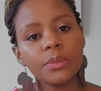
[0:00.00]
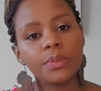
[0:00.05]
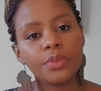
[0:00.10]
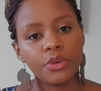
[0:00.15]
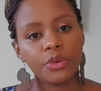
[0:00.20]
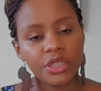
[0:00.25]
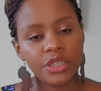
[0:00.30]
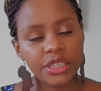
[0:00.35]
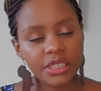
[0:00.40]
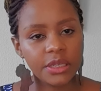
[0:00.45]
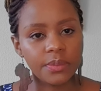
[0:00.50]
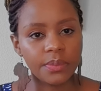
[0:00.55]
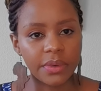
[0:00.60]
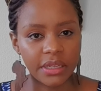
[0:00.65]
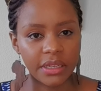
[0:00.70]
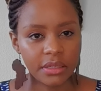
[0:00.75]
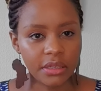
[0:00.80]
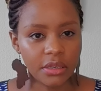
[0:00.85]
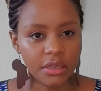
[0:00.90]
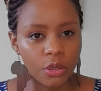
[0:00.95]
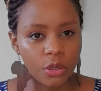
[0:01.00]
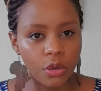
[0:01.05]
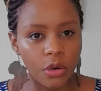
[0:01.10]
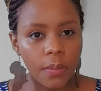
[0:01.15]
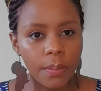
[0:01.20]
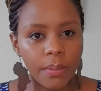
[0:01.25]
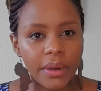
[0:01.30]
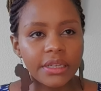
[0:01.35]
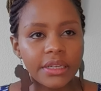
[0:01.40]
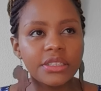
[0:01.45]
protected by the law,
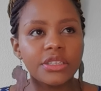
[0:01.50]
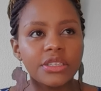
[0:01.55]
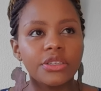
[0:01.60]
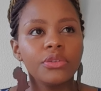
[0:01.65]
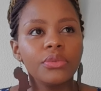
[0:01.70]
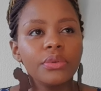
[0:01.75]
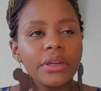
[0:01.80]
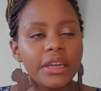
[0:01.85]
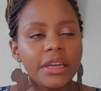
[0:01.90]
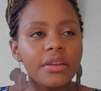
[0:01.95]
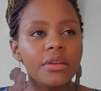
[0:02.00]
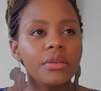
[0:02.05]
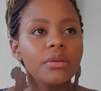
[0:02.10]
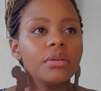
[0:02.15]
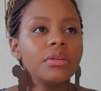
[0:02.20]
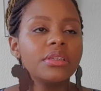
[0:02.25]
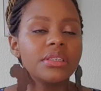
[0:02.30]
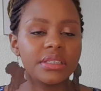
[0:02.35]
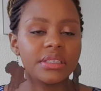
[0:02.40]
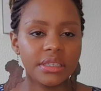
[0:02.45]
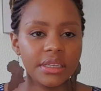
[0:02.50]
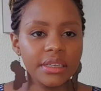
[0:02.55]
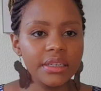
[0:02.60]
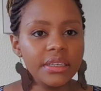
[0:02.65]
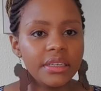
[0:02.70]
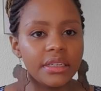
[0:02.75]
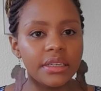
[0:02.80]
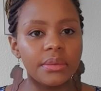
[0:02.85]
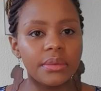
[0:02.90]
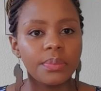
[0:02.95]
but you cannot
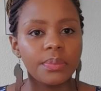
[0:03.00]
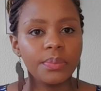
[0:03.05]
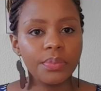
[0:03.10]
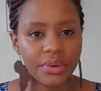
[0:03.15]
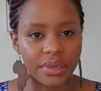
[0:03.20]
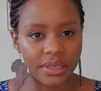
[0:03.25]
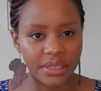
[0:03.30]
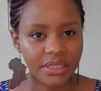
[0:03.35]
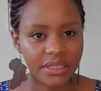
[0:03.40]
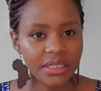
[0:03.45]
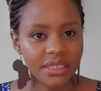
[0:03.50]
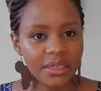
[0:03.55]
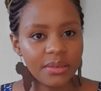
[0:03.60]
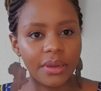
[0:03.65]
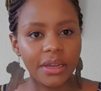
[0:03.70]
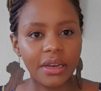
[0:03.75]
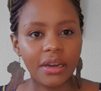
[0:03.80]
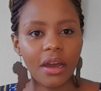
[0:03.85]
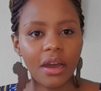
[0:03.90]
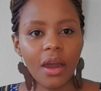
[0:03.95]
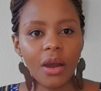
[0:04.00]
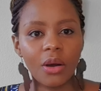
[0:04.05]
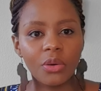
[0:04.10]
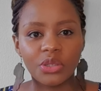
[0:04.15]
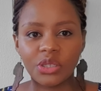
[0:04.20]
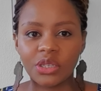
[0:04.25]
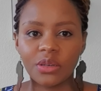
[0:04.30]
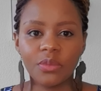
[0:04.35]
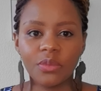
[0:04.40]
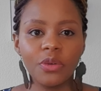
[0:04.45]
really predetermine how
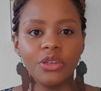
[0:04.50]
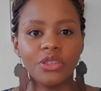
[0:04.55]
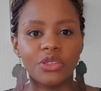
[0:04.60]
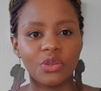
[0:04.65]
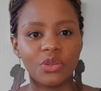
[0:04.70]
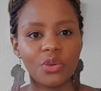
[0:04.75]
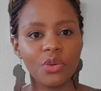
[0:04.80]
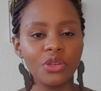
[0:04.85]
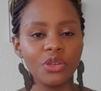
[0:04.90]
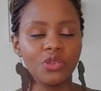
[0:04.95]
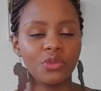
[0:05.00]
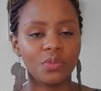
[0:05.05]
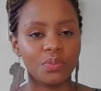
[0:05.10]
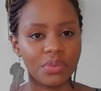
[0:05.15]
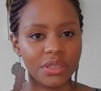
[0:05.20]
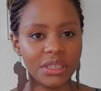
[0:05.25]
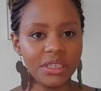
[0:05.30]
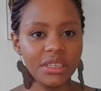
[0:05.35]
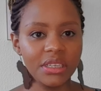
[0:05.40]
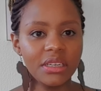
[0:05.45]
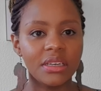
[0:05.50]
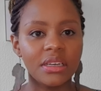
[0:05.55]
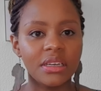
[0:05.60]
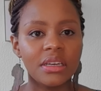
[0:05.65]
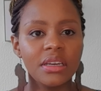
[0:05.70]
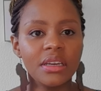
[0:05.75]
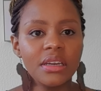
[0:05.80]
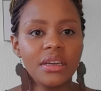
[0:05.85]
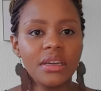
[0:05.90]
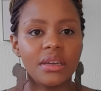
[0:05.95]
someone is going to be
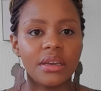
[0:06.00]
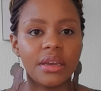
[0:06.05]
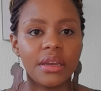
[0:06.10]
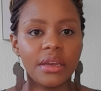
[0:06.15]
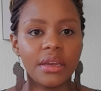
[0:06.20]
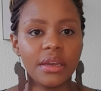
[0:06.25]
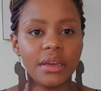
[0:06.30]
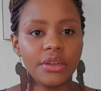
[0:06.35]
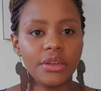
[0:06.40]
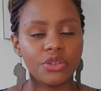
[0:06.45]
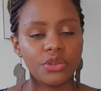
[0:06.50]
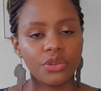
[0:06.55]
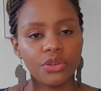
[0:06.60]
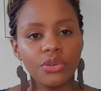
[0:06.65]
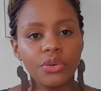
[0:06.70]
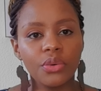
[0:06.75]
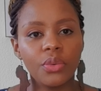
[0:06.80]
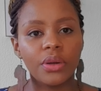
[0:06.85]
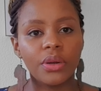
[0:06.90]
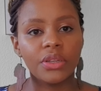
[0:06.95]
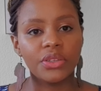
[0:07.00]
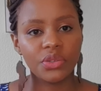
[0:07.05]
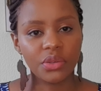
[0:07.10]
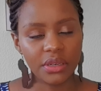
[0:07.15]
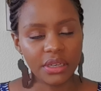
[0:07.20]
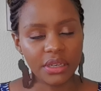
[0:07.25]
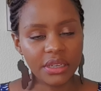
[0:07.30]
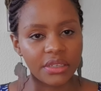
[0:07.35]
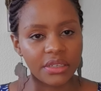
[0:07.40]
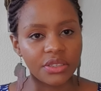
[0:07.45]
to you once you
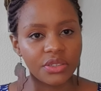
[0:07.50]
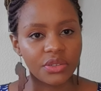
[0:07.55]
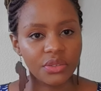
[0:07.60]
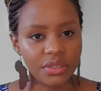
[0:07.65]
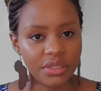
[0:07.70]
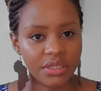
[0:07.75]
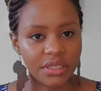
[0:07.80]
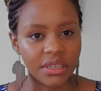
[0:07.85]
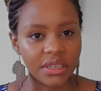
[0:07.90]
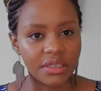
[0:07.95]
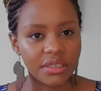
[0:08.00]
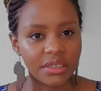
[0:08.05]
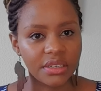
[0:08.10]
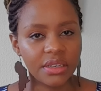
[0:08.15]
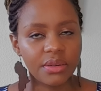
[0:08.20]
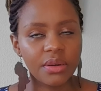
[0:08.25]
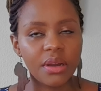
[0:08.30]
land into this country.